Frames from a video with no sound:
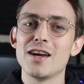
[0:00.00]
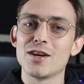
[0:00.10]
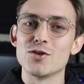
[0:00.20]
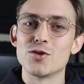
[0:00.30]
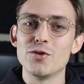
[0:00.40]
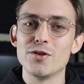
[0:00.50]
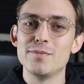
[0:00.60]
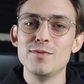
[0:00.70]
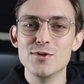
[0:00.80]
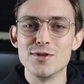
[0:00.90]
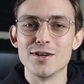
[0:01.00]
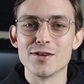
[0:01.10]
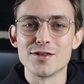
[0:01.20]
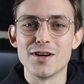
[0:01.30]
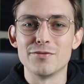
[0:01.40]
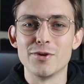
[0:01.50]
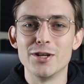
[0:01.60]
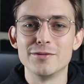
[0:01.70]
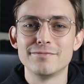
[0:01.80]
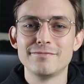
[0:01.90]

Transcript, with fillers: and control them using our software.